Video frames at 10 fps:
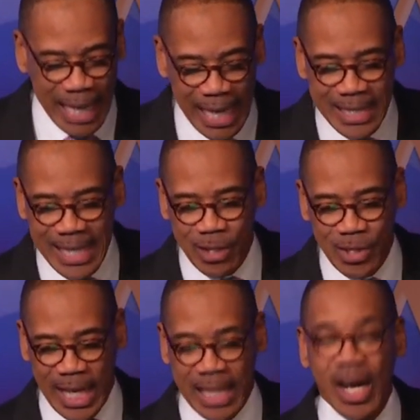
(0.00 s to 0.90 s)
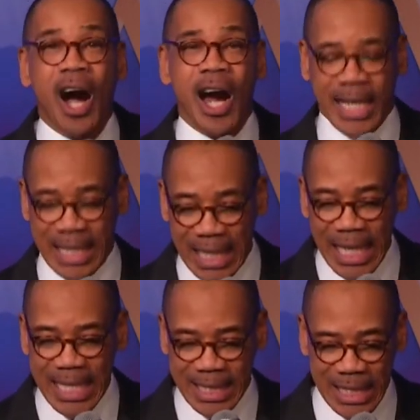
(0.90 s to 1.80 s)
Gehazel said,
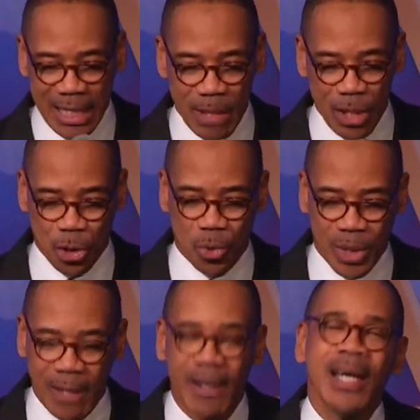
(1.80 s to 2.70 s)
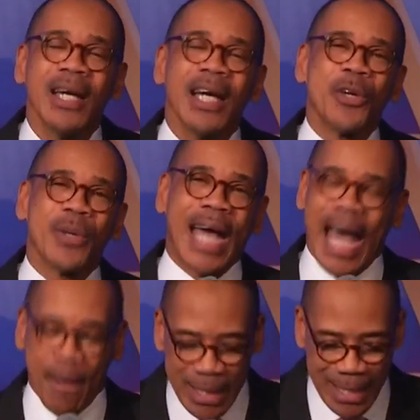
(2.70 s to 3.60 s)
hearken, listen to me, Judah, you
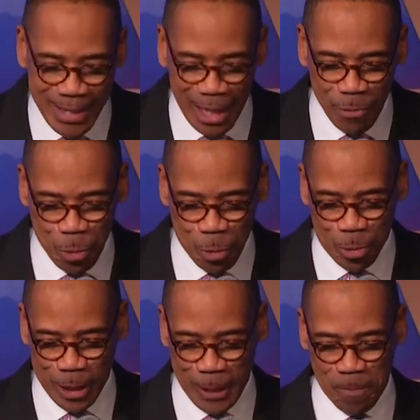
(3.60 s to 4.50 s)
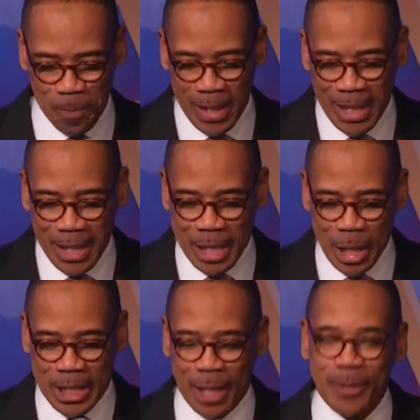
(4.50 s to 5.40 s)
inhabitants of Jerusalem.
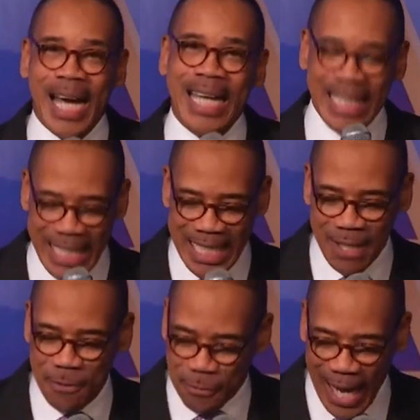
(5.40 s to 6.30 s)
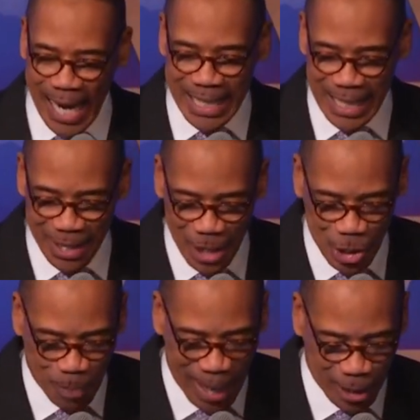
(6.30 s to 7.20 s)
Ye shall not need fight in
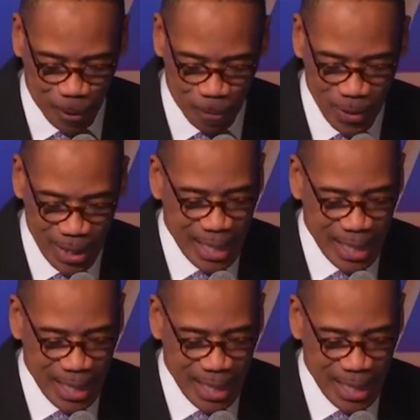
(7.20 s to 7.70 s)
this battle.